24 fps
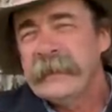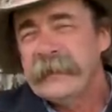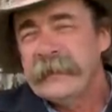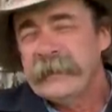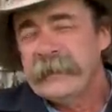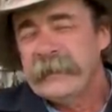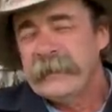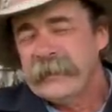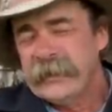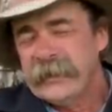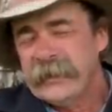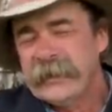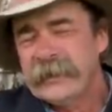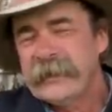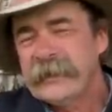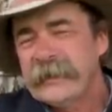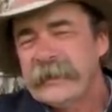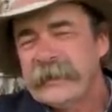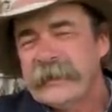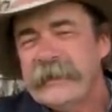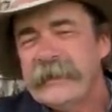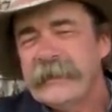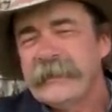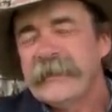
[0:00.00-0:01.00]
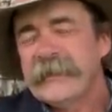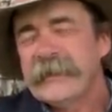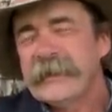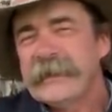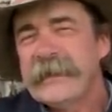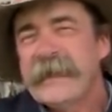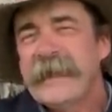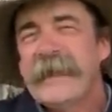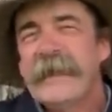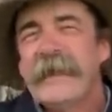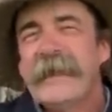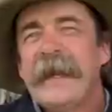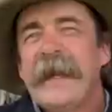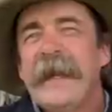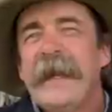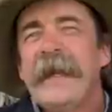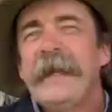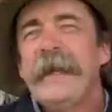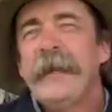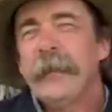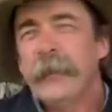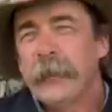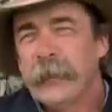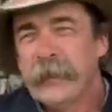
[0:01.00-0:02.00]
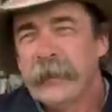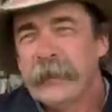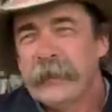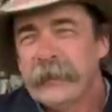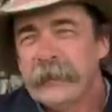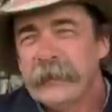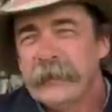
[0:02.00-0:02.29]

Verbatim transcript: The judges give this guy an 81.